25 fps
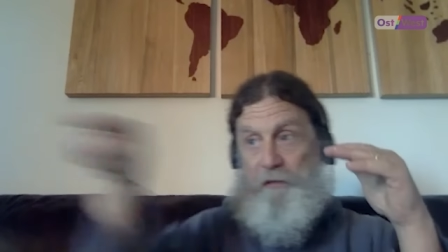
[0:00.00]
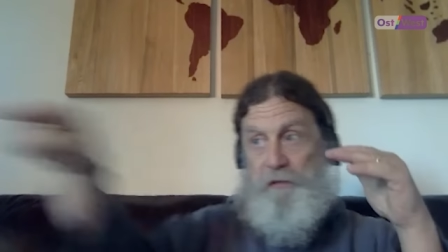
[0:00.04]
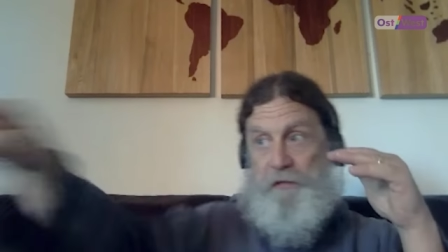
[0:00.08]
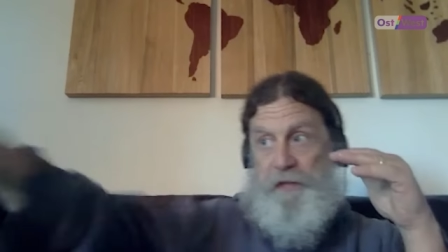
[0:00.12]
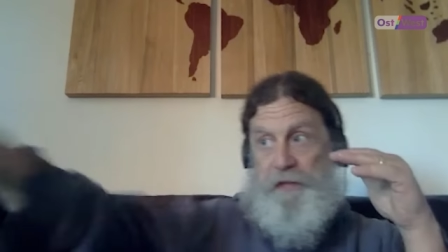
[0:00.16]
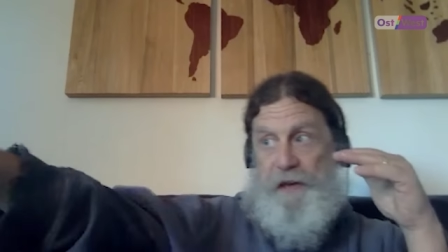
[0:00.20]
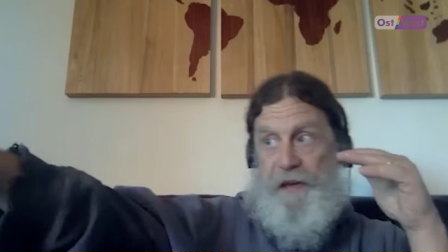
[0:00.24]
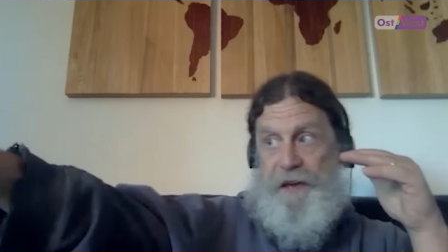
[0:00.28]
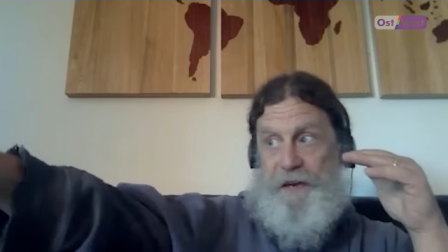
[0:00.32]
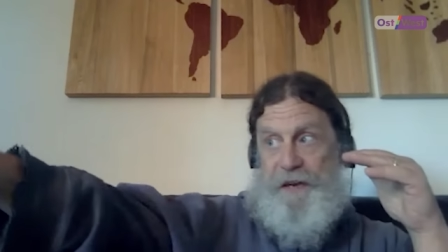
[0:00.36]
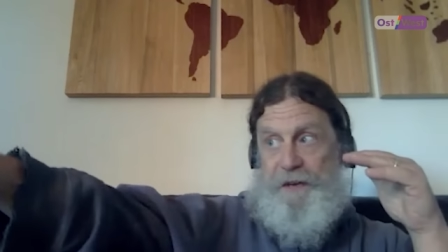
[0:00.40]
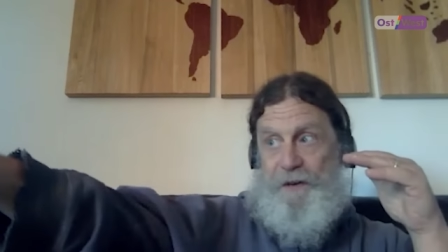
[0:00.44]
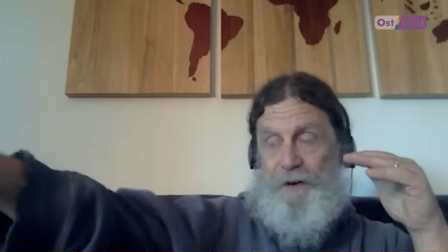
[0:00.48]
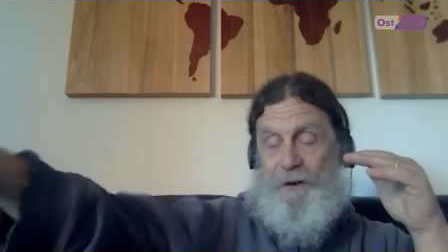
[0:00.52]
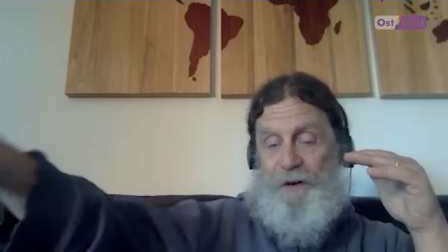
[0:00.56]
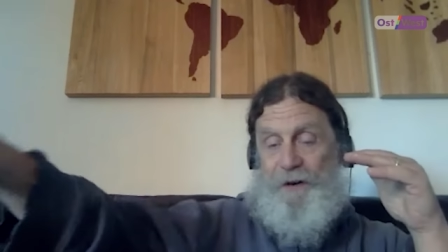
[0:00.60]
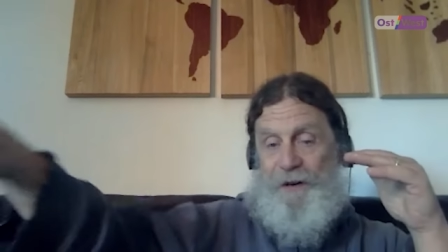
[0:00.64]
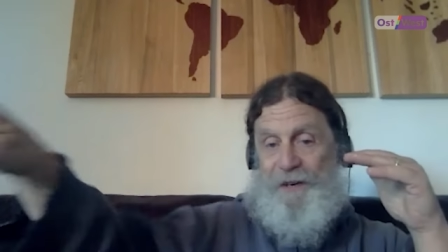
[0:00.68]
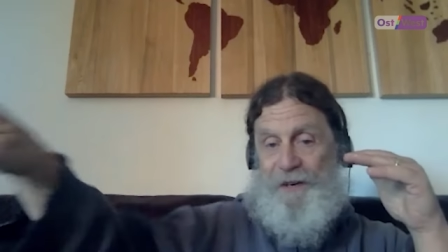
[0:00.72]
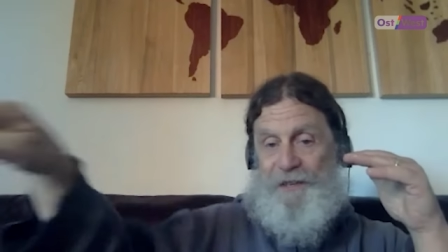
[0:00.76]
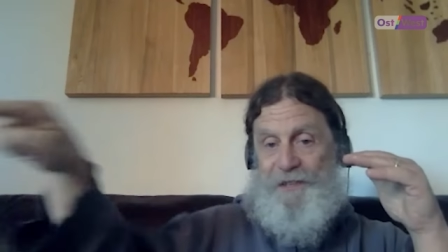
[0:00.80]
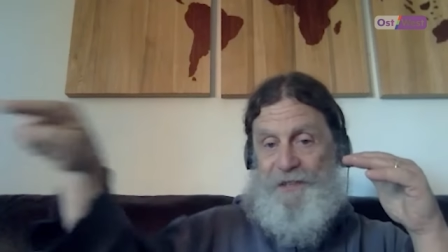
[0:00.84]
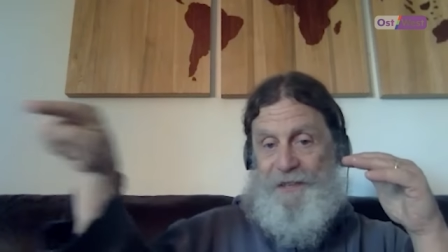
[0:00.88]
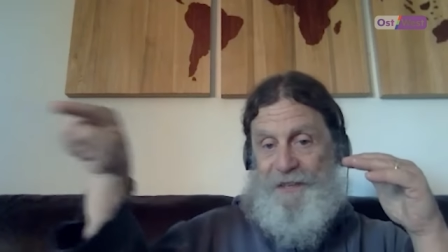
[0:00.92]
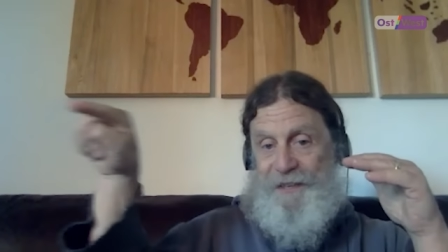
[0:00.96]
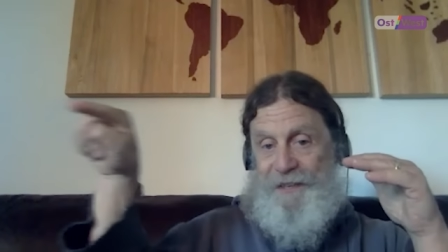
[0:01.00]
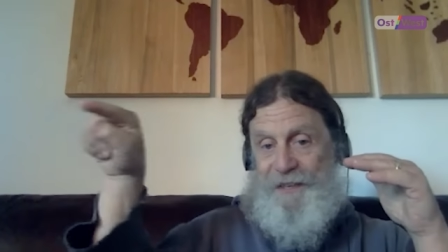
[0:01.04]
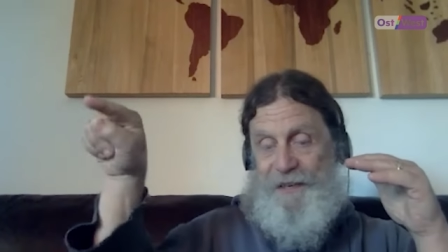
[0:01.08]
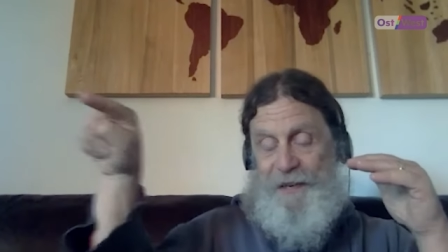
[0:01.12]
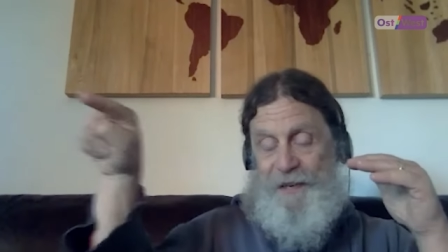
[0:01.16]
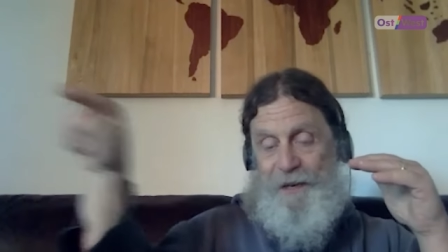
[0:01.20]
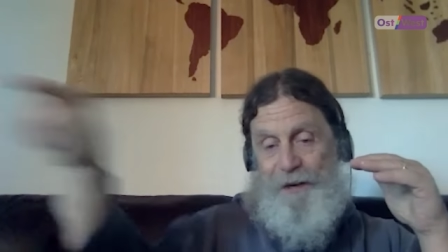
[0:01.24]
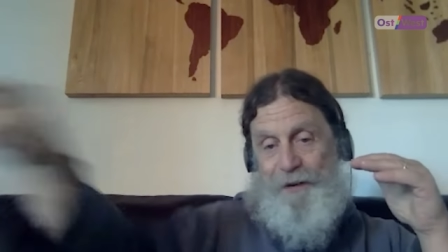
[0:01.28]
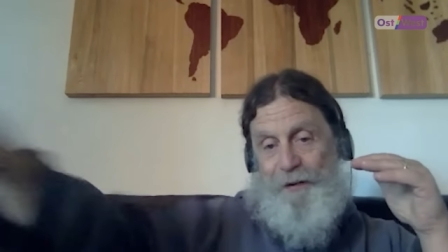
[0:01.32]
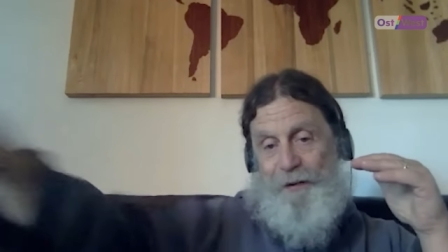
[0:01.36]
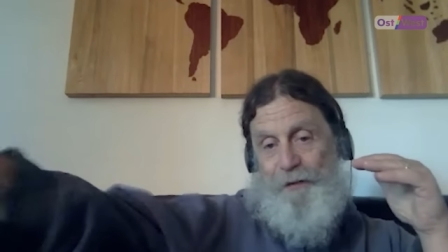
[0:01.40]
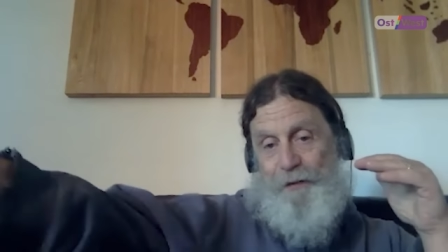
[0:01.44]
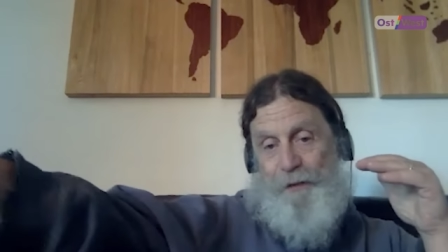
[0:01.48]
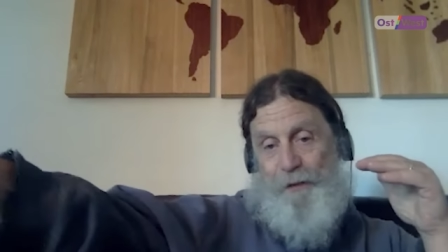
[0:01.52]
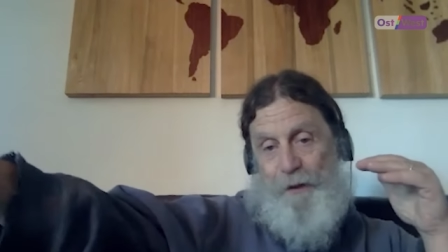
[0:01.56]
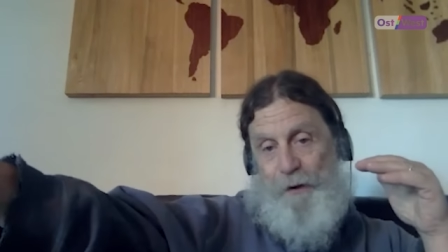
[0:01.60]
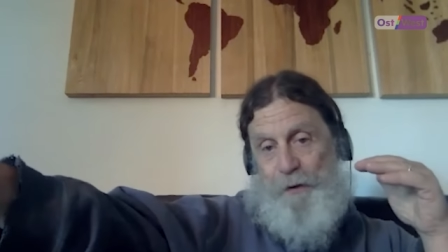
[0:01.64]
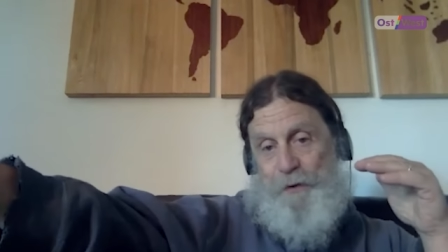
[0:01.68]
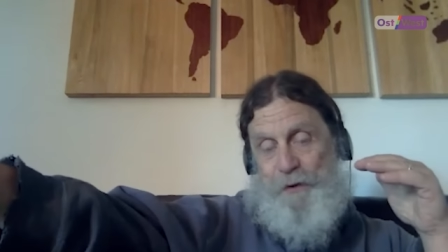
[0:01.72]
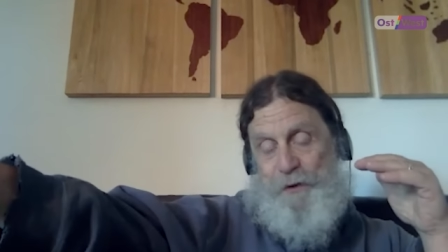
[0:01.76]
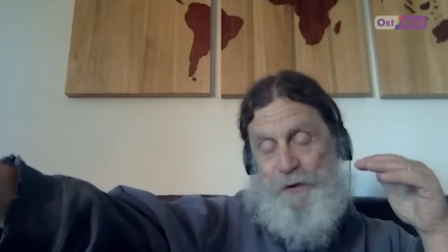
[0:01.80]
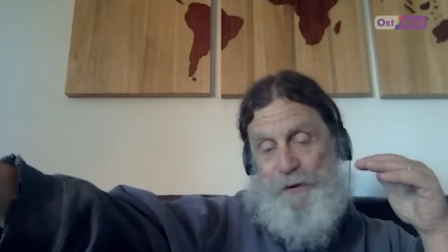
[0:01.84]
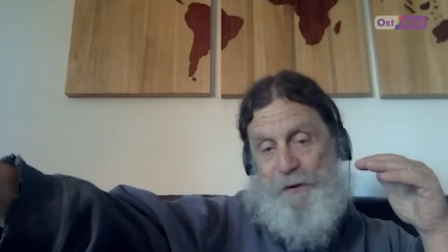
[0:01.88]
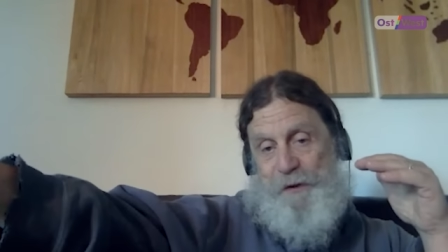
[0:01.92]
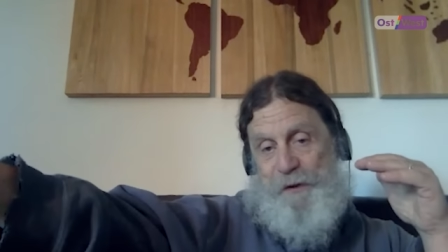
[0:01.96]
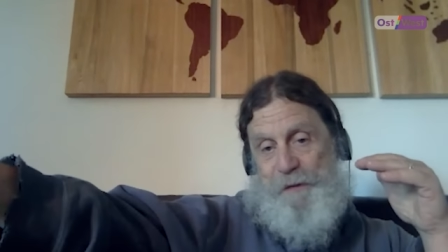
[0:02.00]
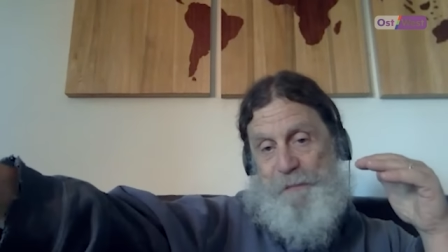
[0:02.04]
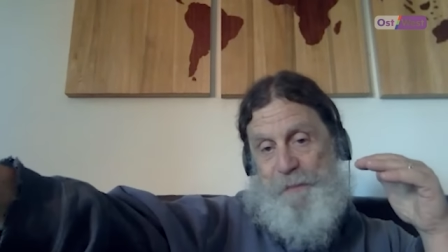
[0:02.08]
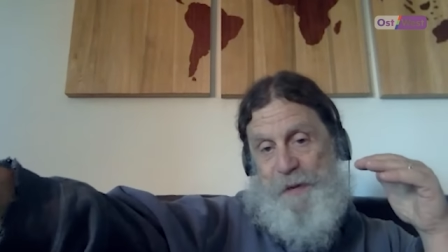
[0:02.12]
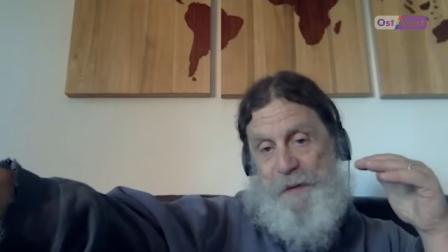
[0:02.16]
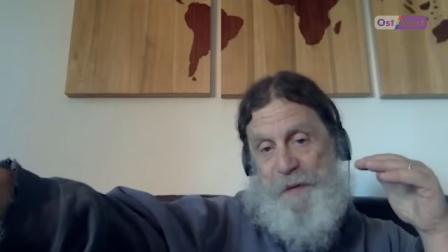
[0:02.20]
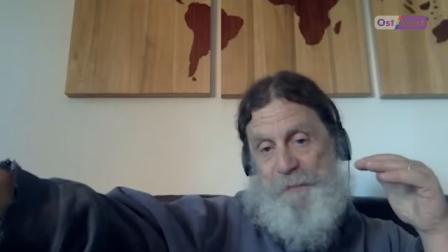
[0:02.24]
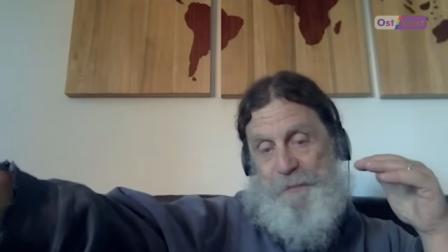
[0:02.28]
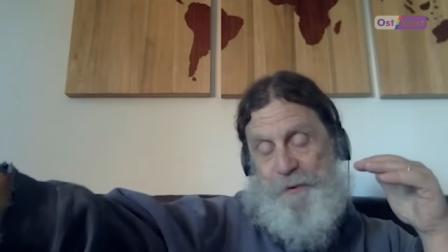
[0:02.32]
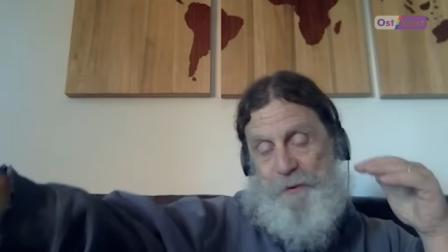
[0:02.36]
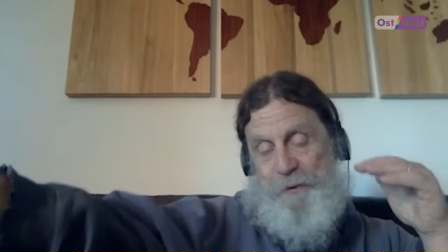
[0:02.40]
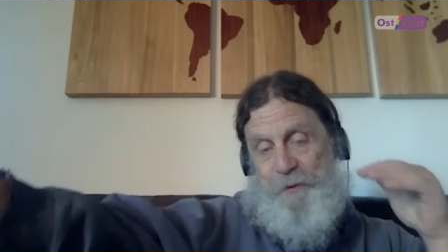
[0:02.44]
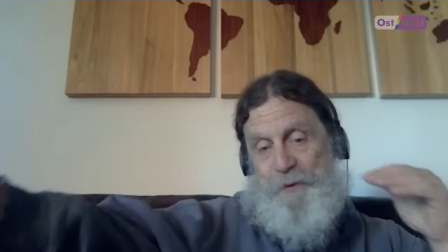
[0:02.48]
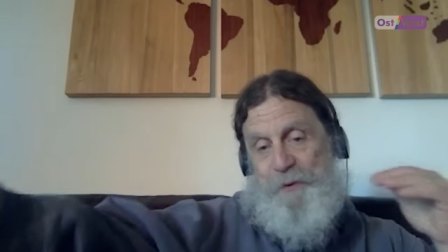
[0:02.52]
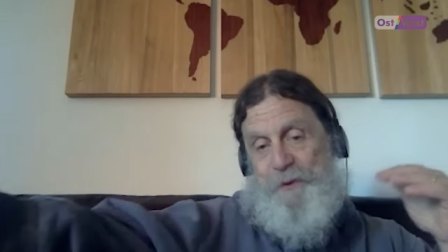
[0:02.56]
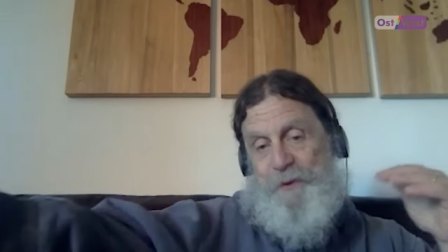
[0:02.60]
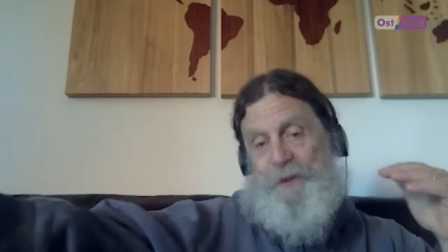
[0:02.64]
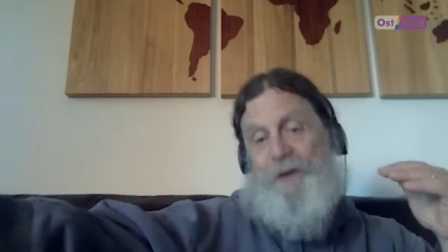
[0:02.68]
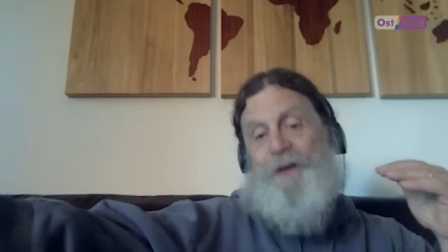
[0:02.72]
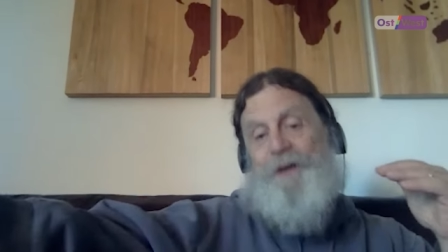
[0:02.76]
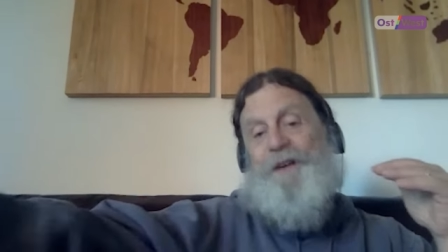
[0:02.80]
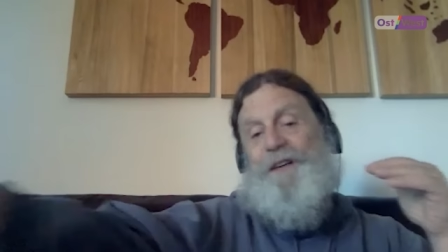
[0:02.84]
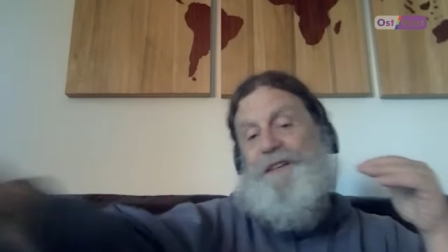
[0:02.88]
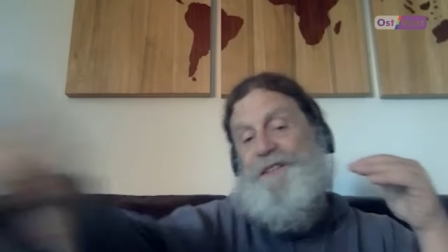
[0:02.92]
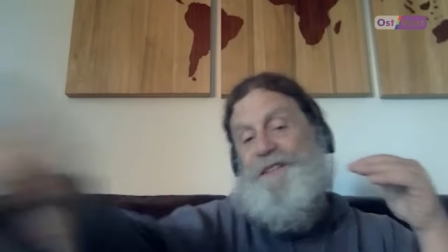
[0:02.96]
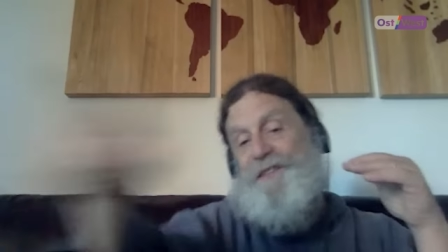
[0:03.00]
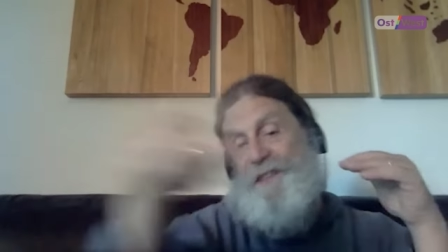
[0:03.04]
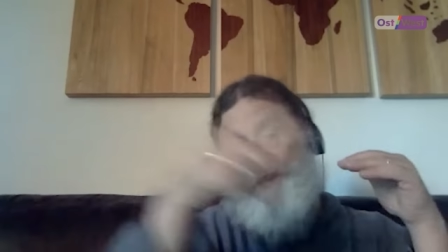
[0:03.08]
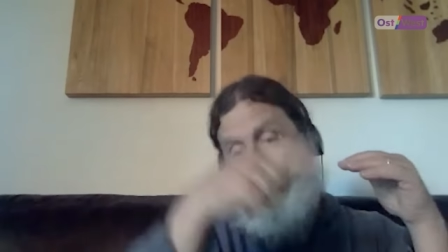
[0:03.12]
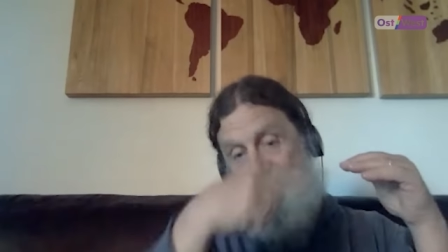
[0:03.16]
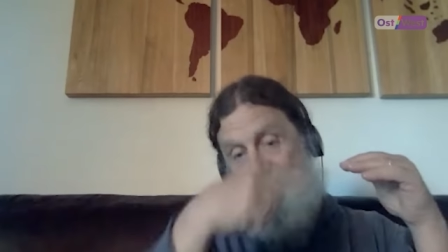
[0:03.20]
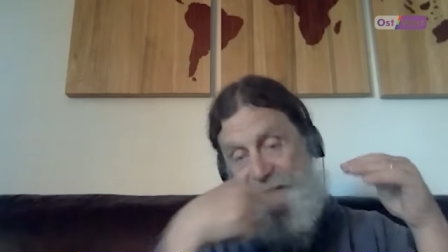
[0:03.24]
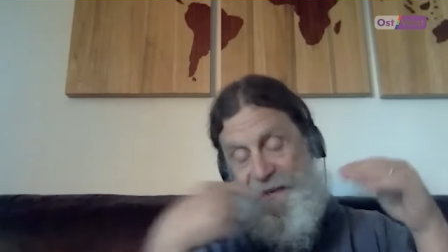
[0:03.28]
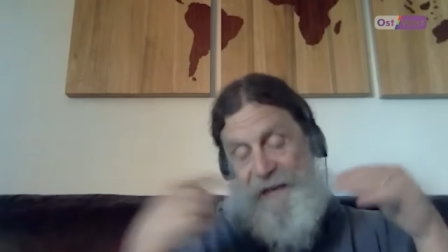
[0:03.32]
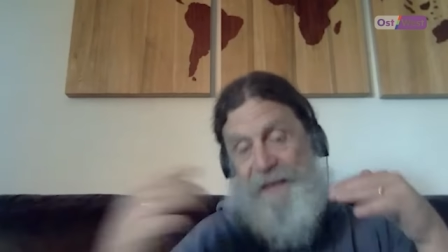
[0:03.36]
they caused it those are the people who caused it.